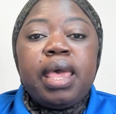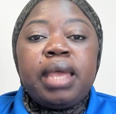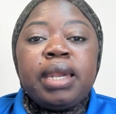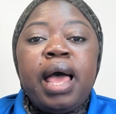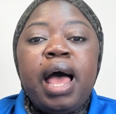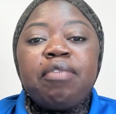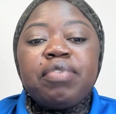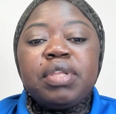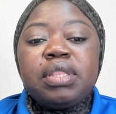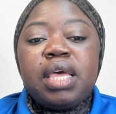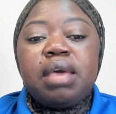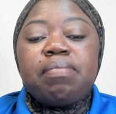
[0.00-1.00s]
And
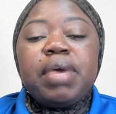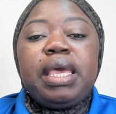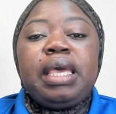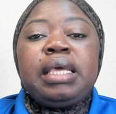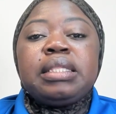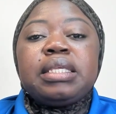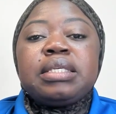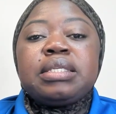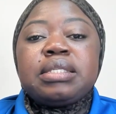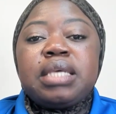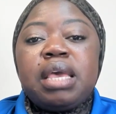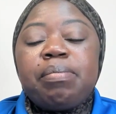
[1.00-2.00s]
having them in the
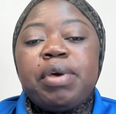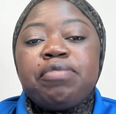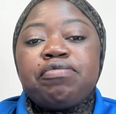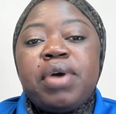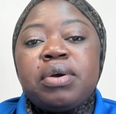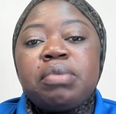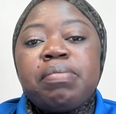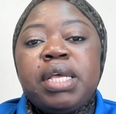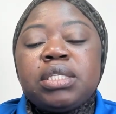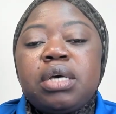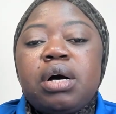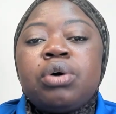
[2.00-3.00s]
same
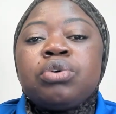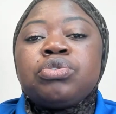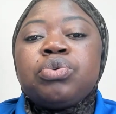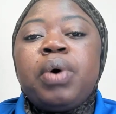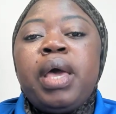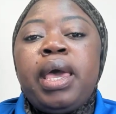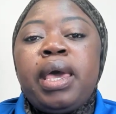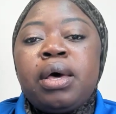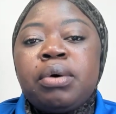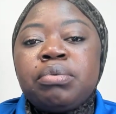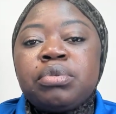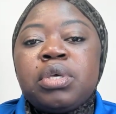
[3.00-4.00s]
environment also
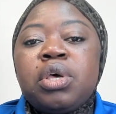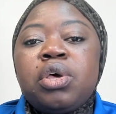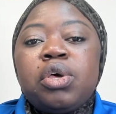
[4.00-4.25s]
helps